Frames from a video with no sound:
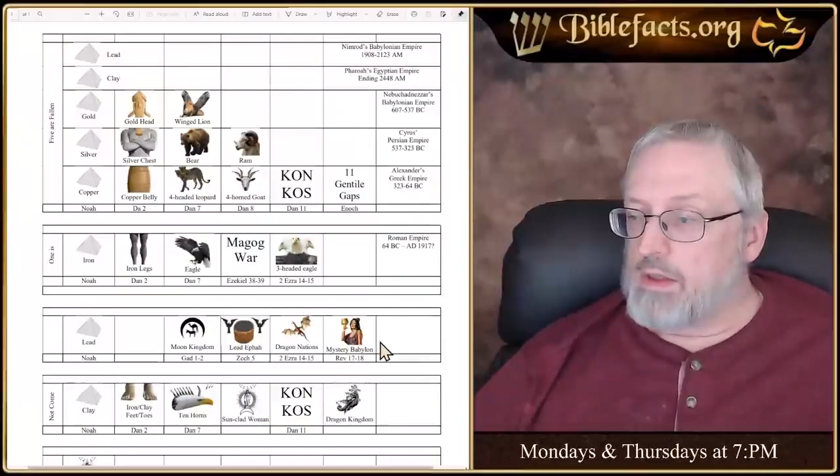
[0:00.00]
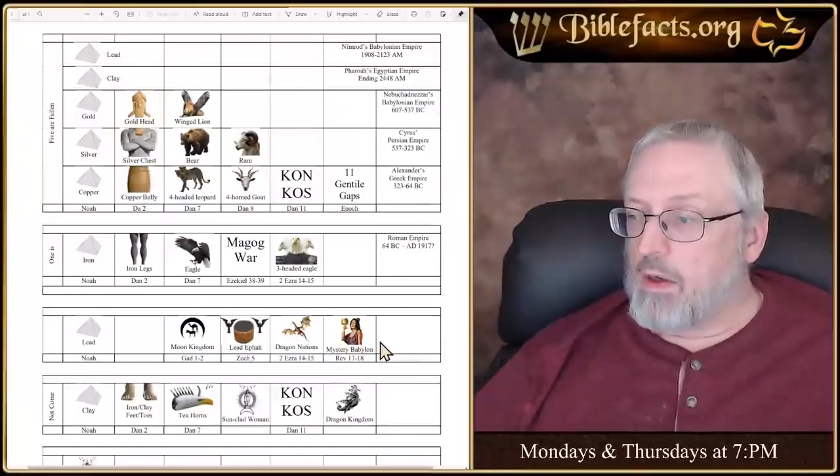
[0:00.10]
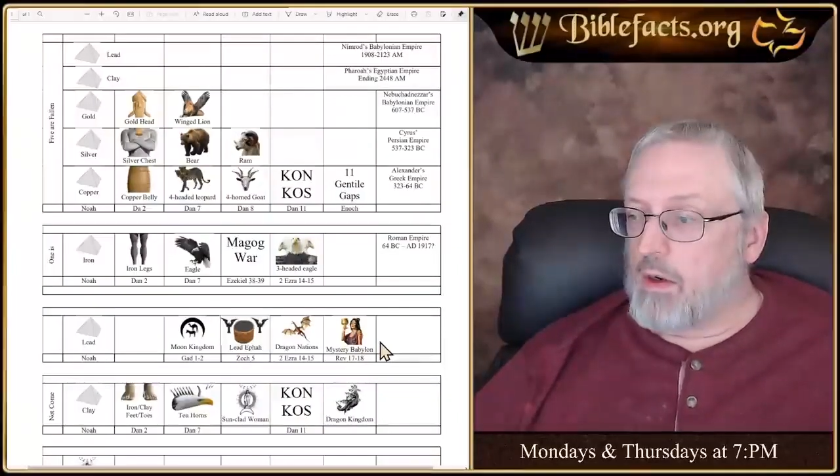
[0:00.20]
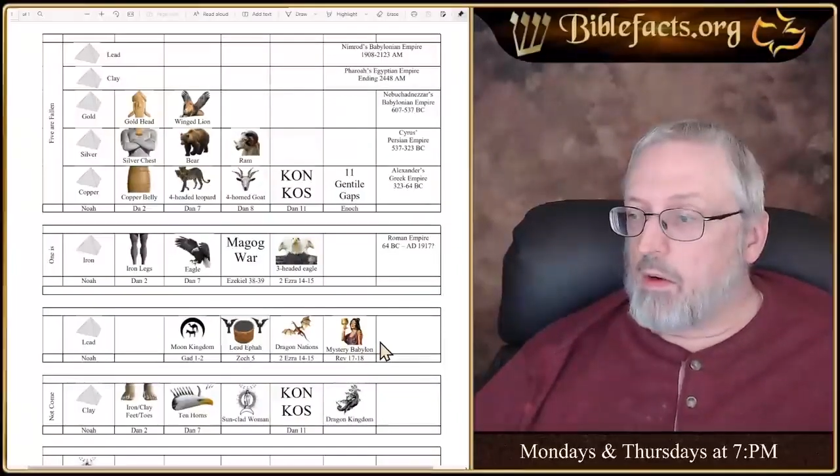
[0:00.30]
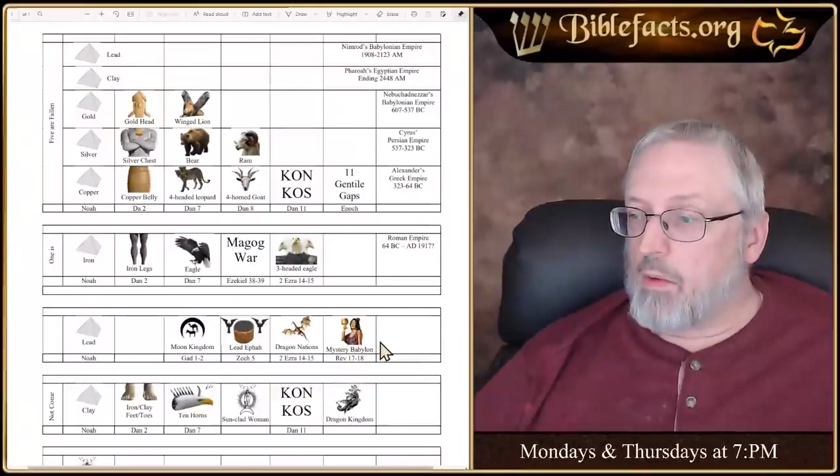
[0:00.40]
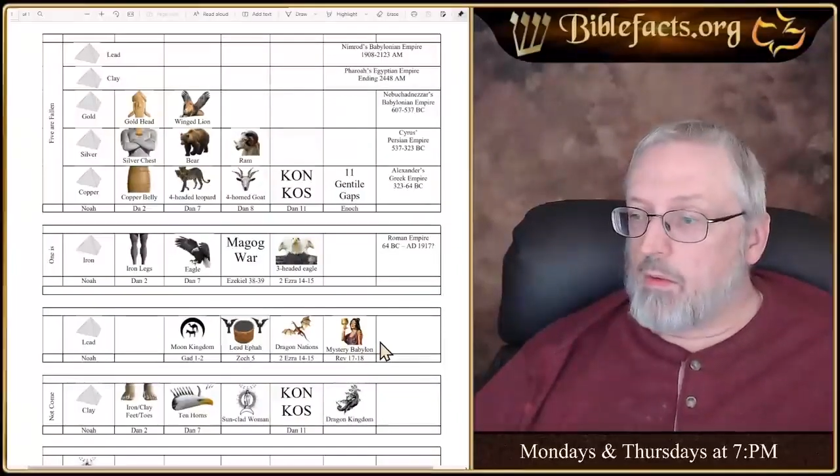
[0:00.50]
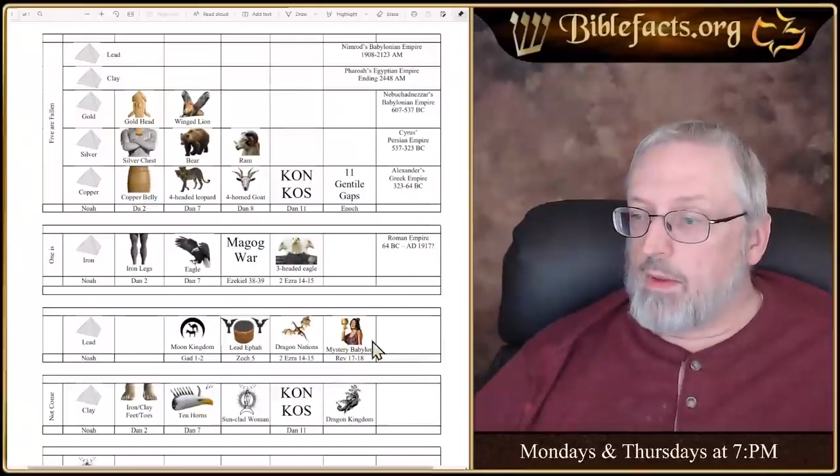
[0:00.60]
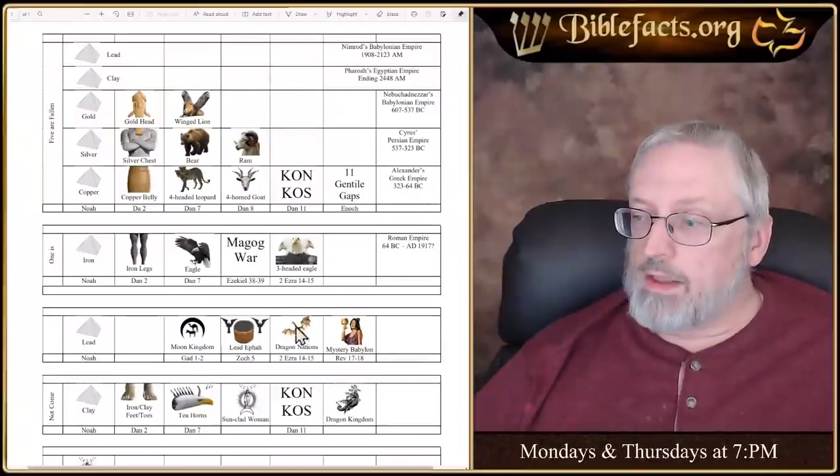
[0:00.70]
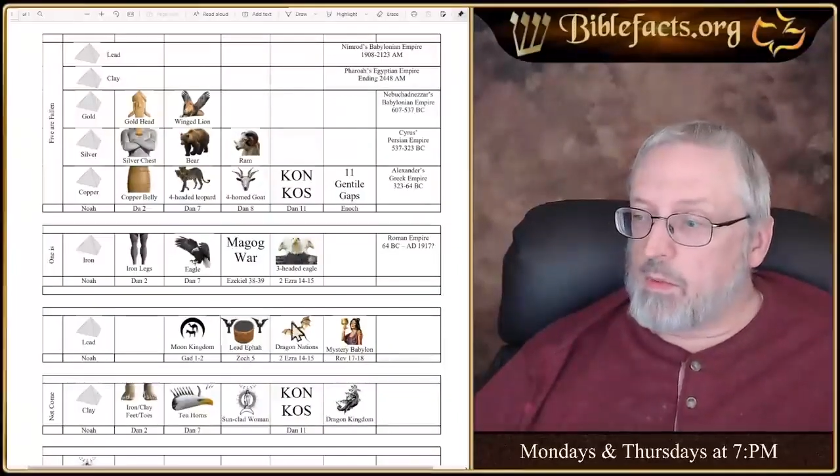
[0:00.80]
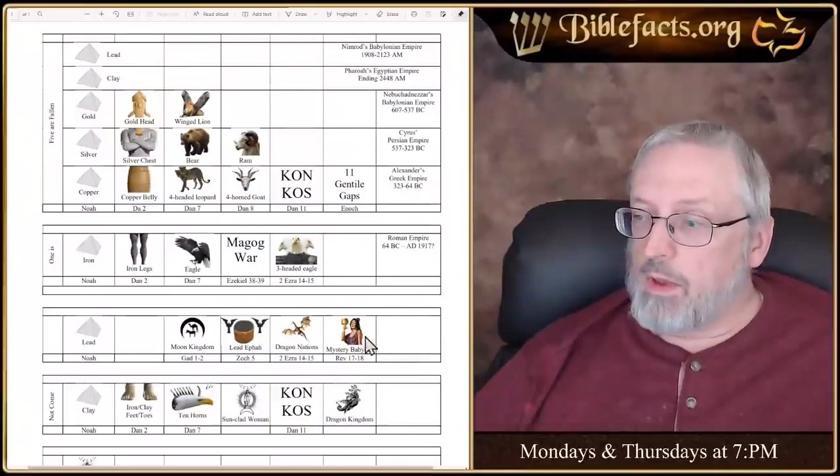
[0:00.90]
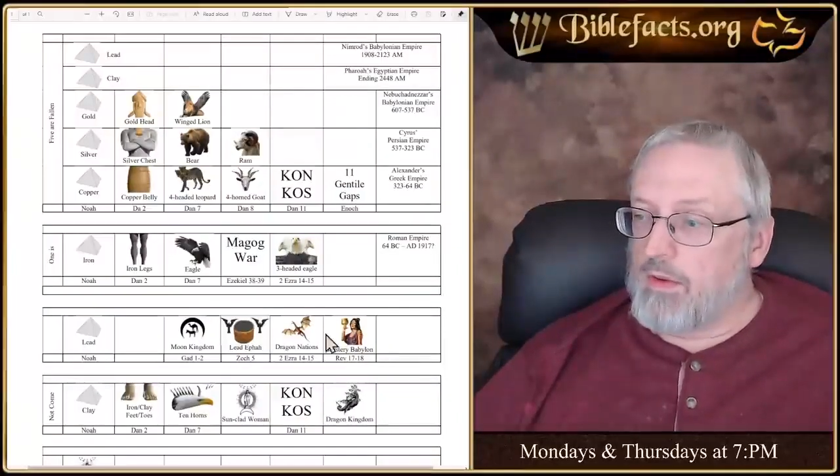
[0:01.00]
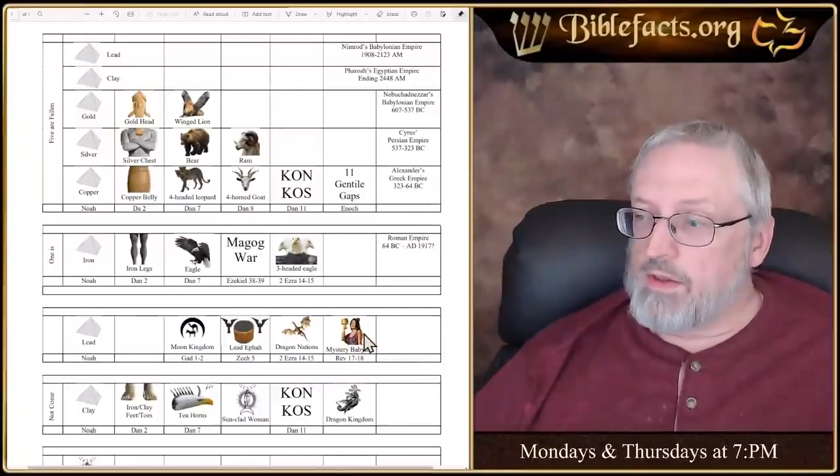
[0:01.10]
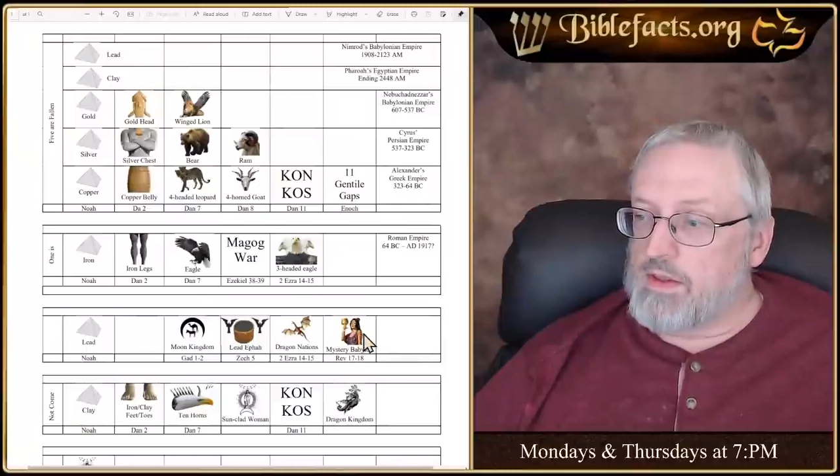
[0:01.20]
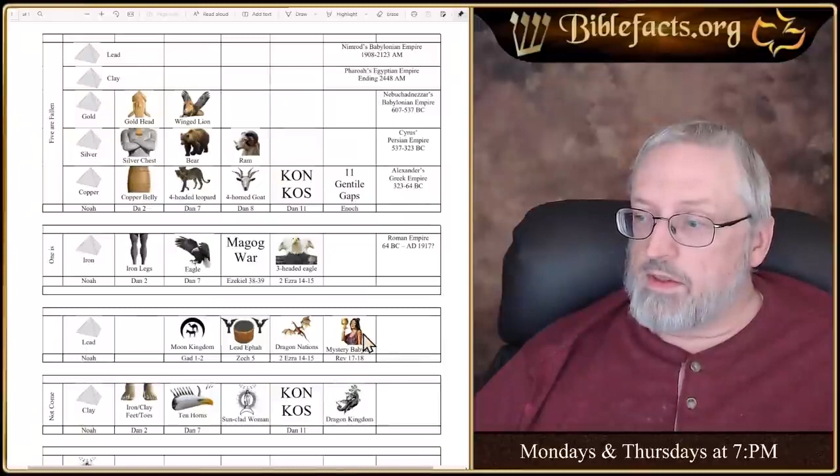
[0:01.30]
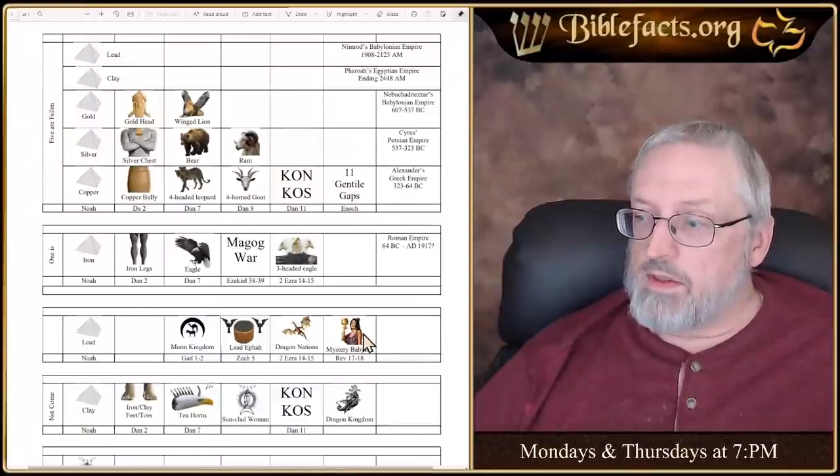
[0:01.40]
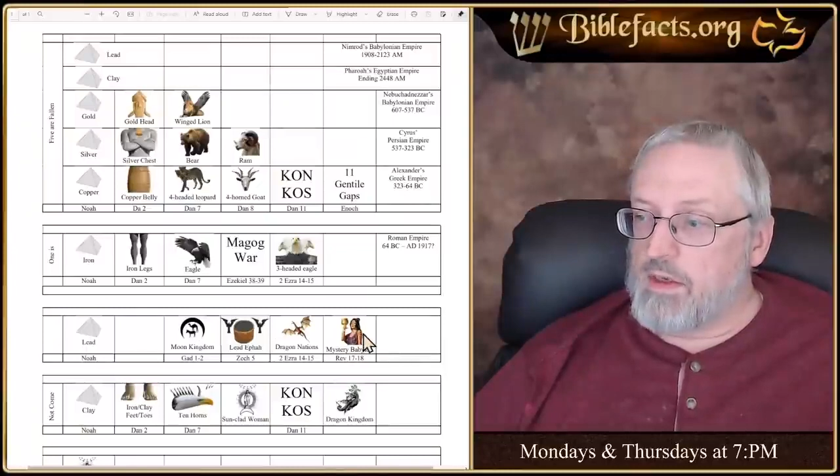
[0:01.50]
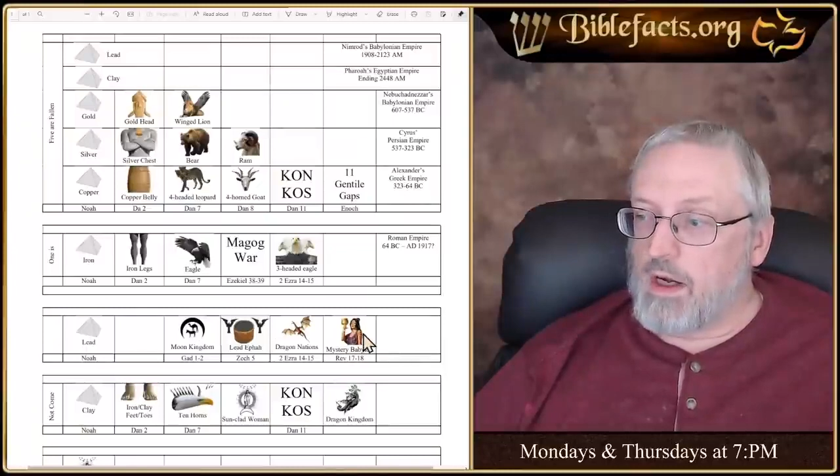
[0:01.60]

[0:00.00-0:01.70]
So that's why this is